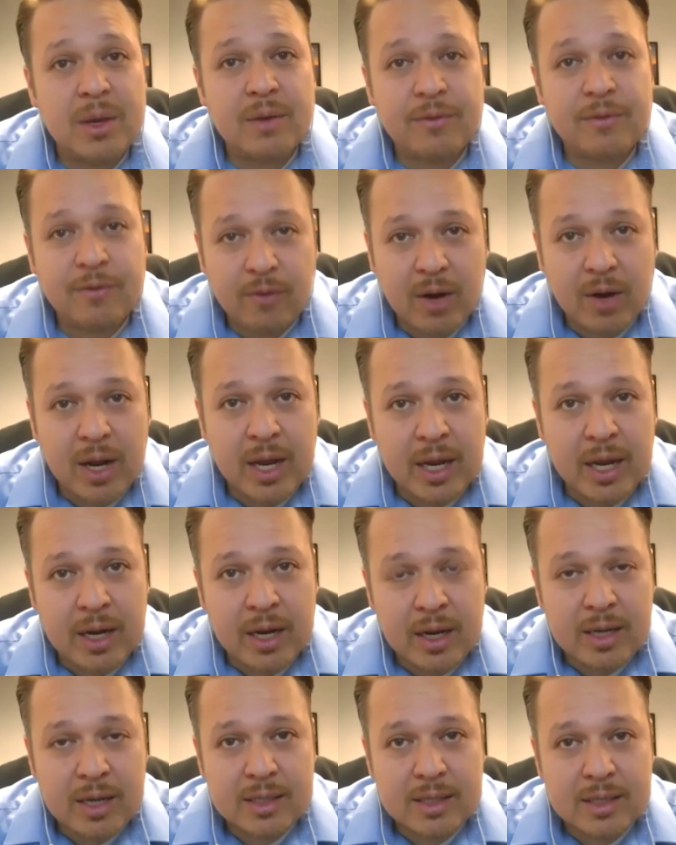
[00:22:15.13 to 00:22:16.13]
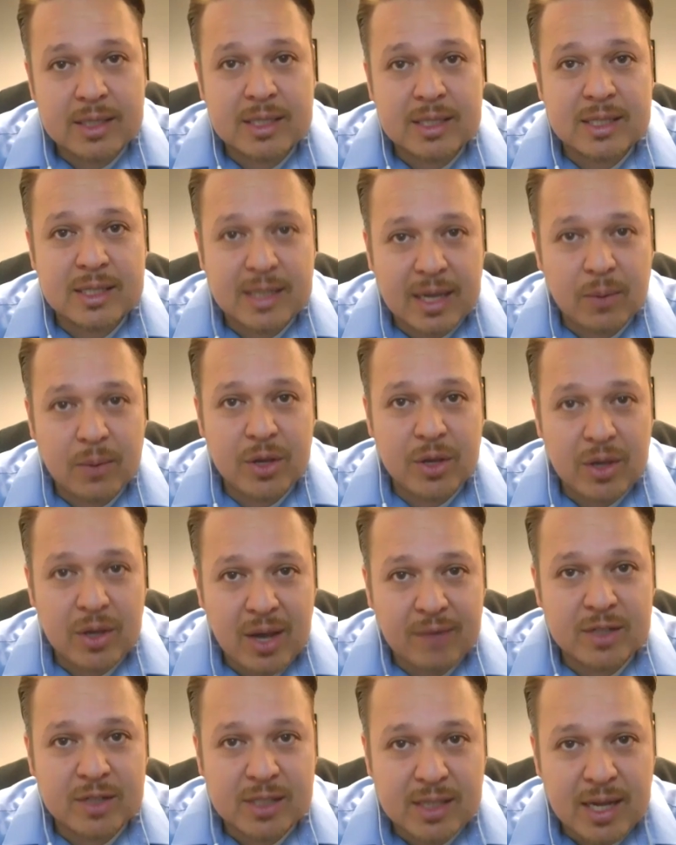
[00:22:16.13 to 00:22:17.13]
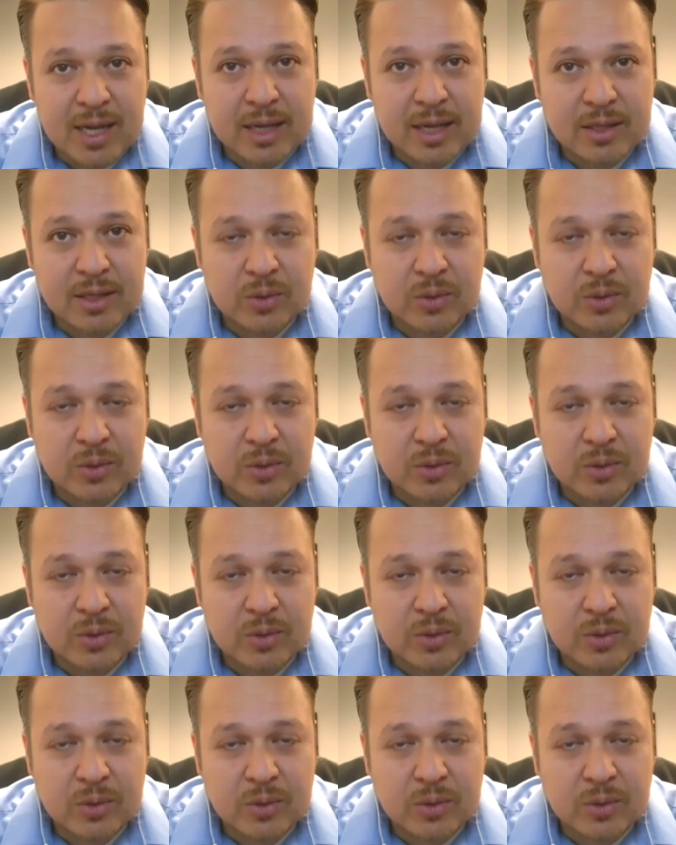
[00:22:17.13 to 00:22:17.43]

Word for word: afraid to say what you have to say.